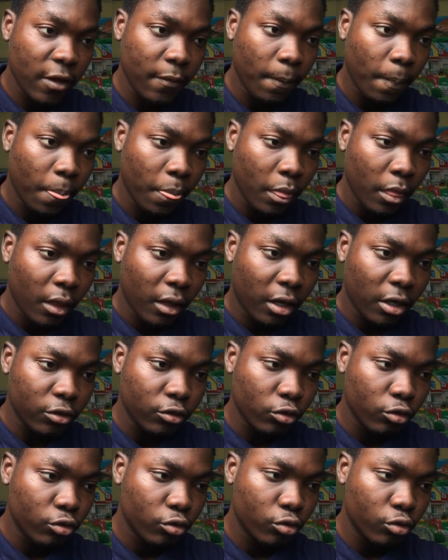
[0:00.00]
you can
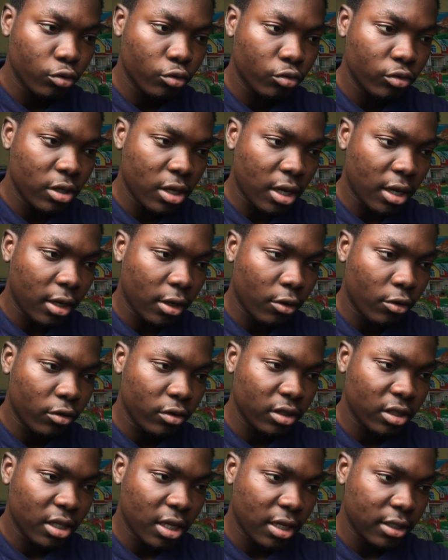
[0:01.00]
just go to their
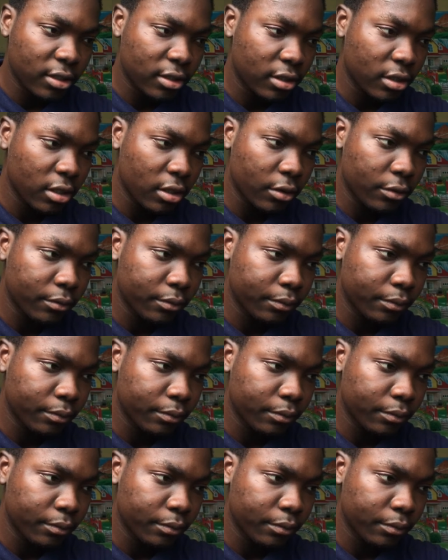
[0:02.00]
contacts here.